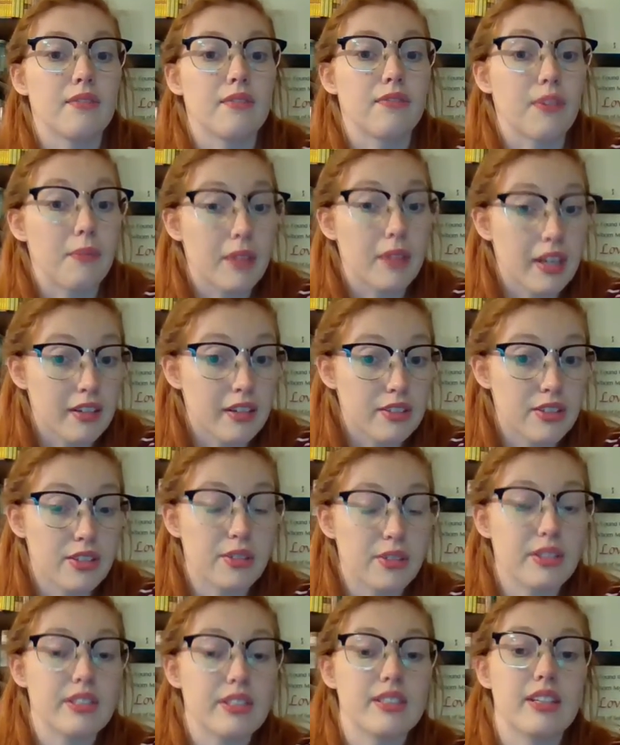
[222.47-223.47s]
From there,
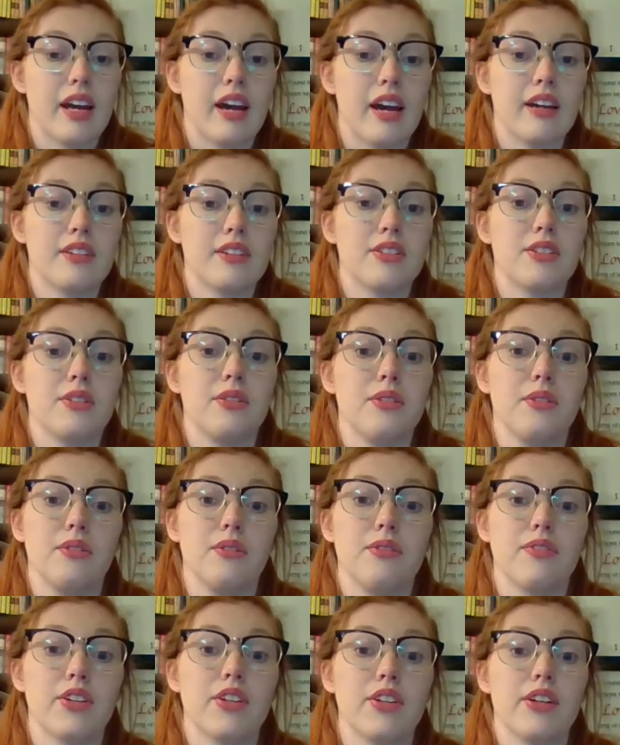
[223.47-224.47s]
students had
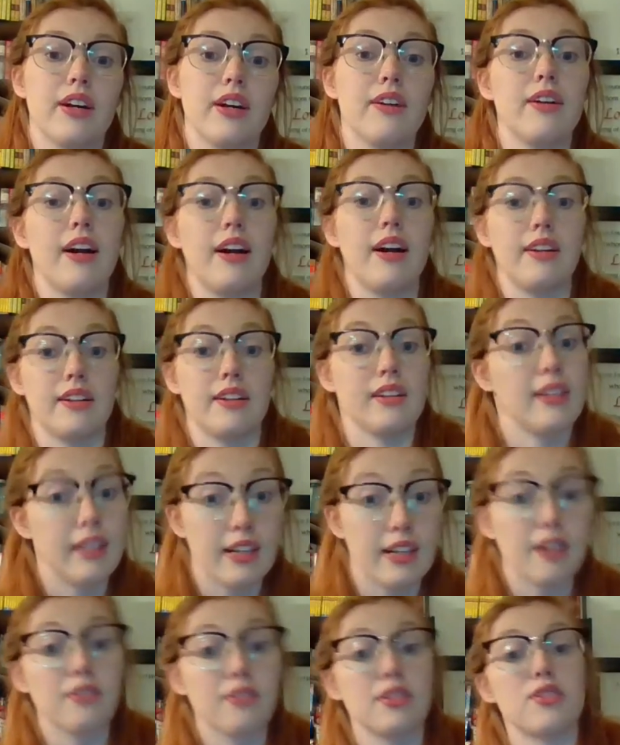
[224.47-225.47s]
to figure out how to
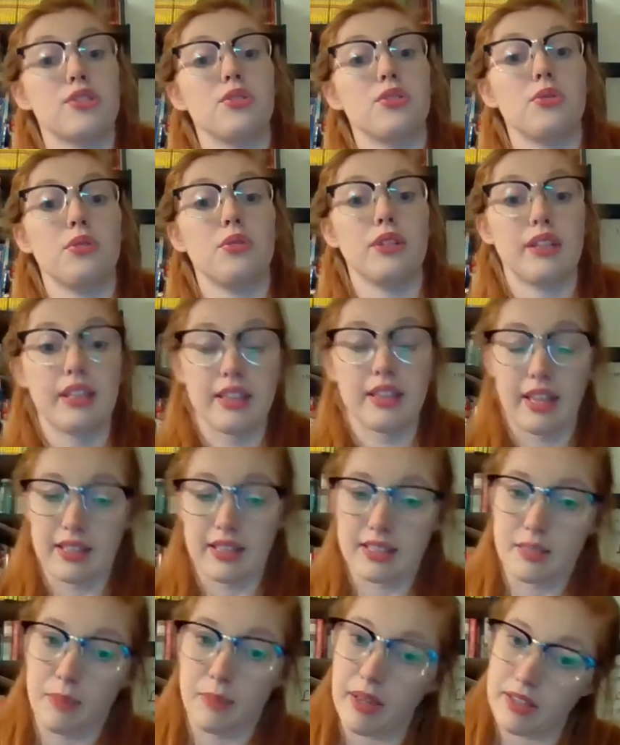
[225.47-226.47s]
clean out the store, get
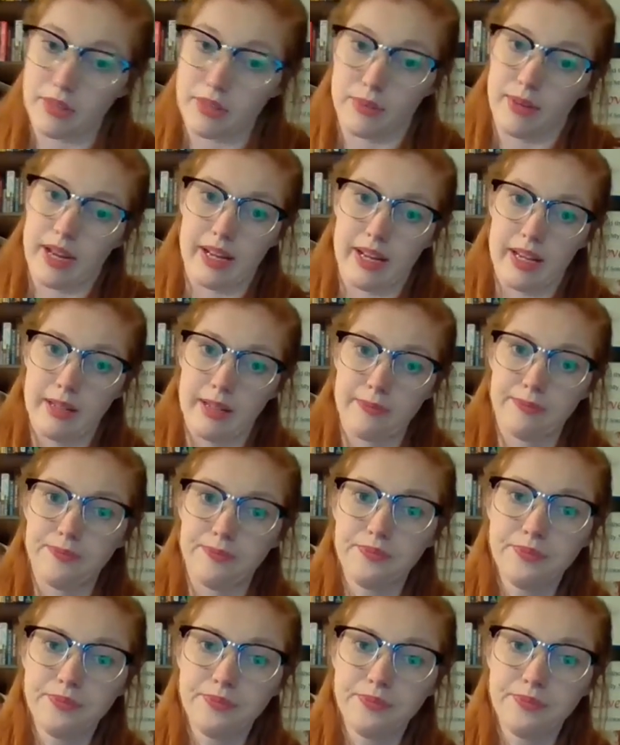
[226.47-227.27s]
that space ready.